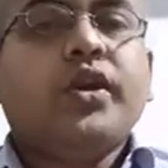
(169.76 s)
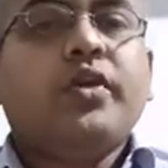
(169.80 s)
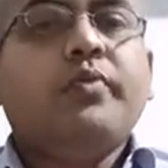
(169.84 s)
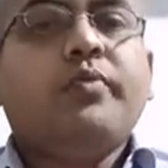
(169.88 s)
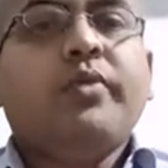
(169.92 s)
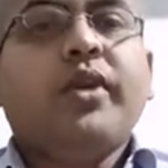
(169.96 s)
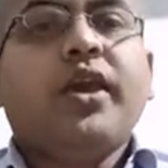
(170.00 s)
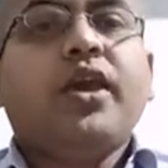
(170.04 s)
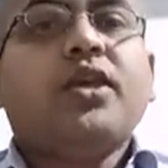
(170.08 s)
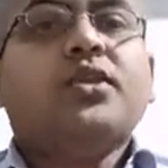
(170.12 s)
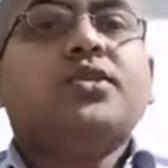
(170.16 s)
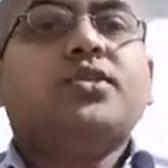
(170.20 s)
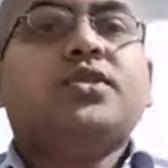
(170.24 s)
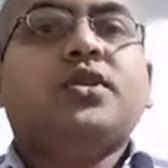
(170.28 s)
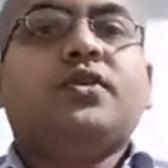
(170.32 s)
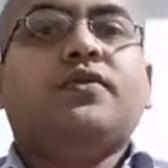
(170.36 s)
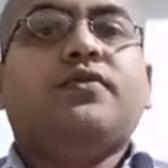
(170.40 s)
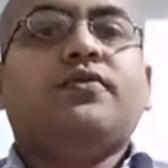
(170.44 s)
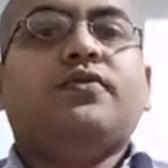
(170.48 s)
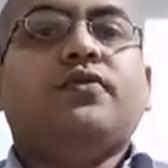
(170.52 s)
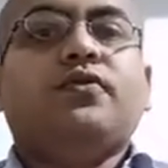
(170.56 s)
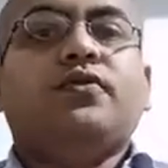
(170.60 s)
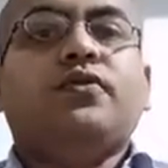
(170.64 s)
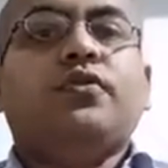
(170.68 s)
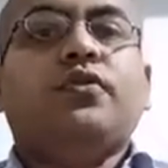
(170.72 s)
makes the
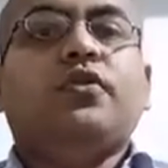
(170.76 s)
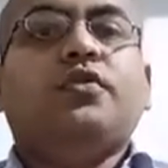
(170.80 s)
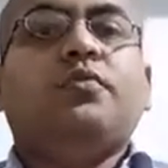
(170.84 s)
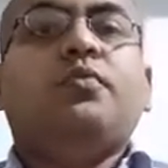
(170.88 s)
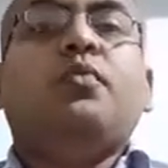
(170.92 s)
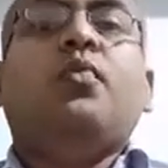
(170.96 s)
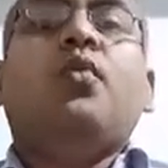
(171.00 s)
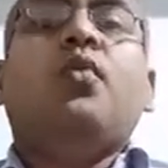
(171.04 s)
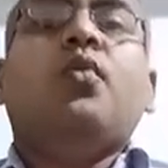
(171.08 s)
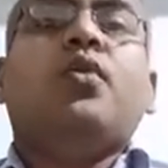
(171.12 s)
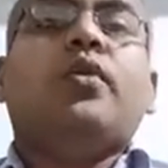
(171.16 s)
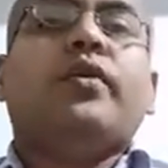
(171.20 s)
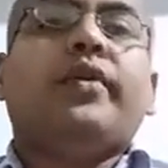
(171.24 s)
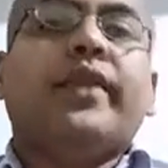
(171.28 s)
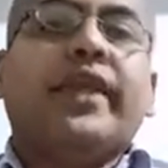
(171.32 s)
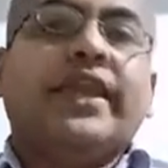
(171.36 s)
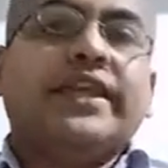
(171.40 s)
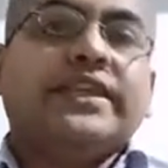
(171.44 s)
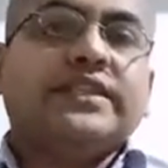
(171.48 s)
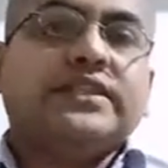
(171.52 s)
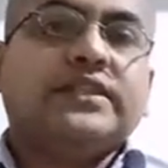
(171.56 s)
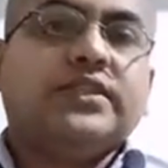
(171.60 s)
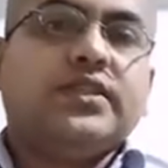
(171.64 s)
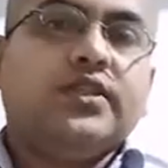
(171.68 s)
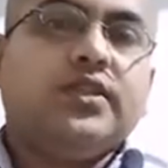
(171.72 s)
food more
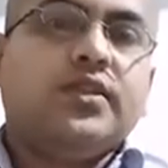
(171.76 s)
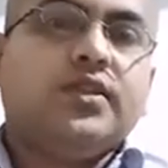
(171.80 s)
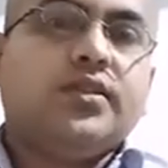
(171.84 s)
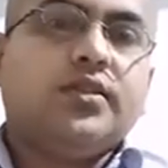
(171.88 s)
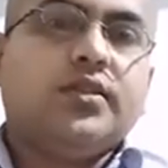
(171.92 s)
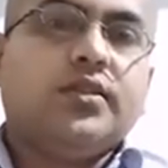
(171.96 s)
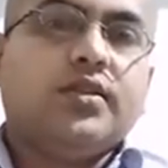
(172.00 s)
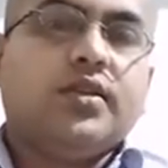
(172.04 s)
tasty,